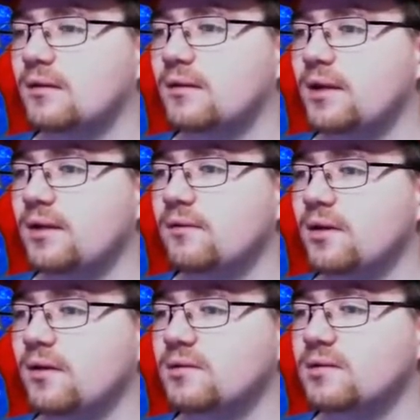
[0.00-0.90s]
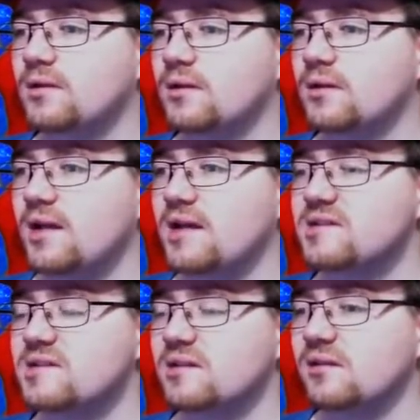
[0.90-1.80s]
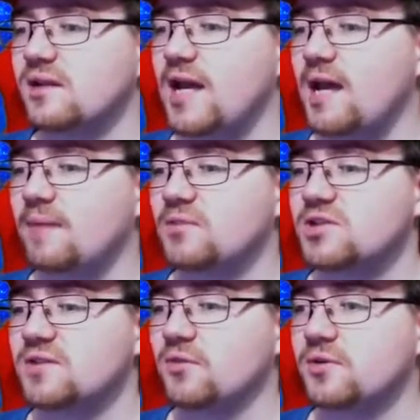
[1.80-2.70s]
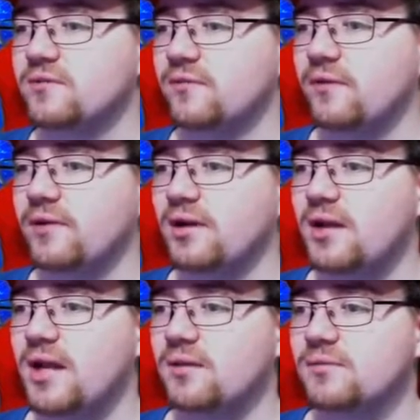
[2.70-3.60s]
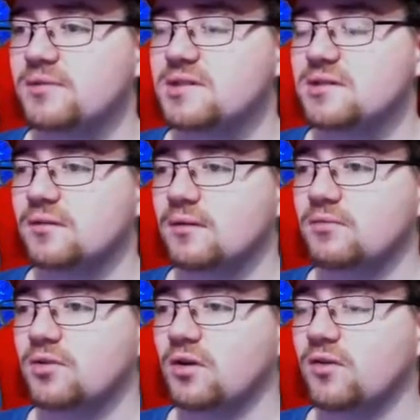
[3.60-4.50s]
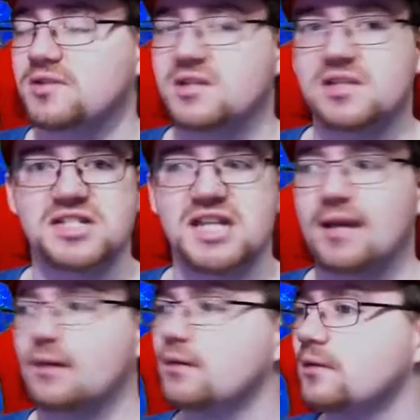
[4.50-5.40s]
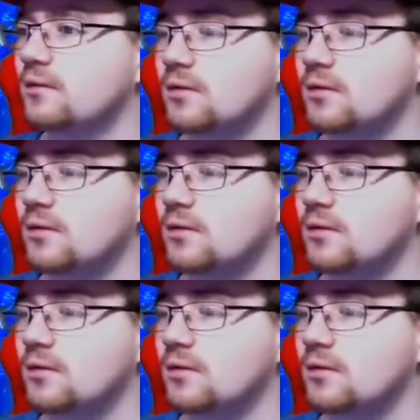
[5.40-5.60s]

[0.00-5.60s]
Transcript: Alright, here we go to the last lap, which of course we're very close. Oh, do not go into the sand.